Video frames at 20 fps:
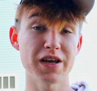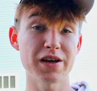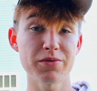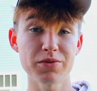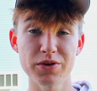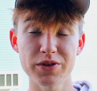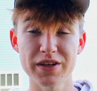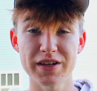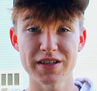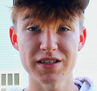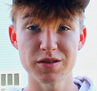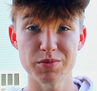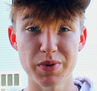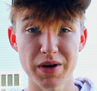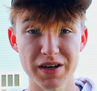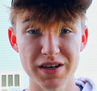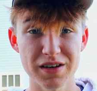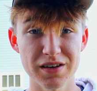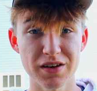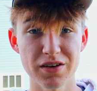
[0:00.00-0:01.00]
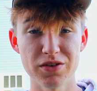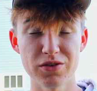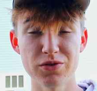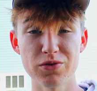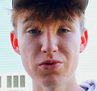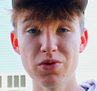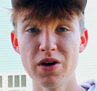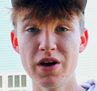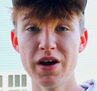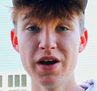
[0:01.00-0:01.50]
not really expecting to
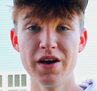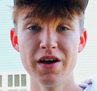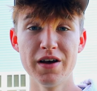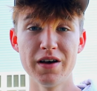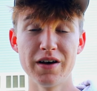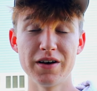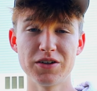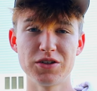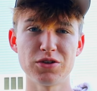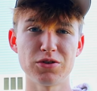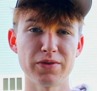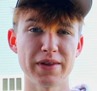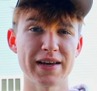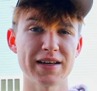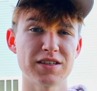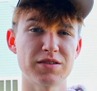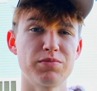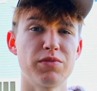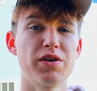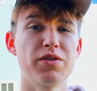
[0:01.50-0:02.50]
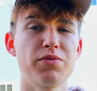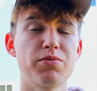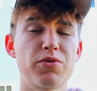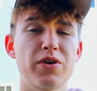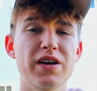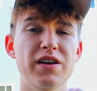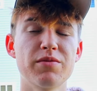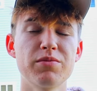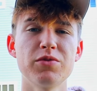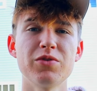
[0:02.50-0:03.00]
do until last month
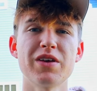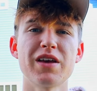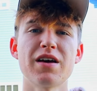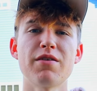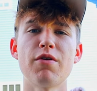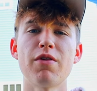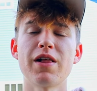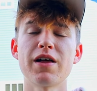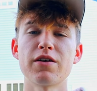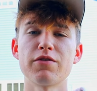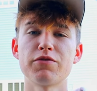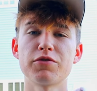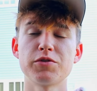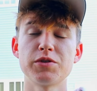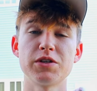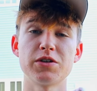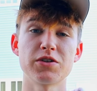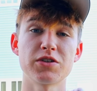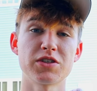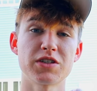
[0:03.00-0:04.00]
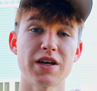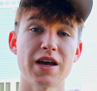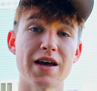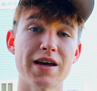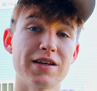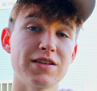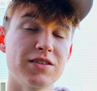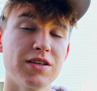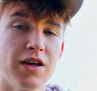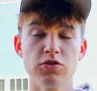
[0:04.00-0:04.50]
where i didn't really have a lot of clear
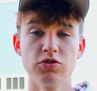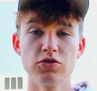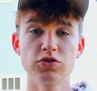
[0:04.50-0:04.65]
skies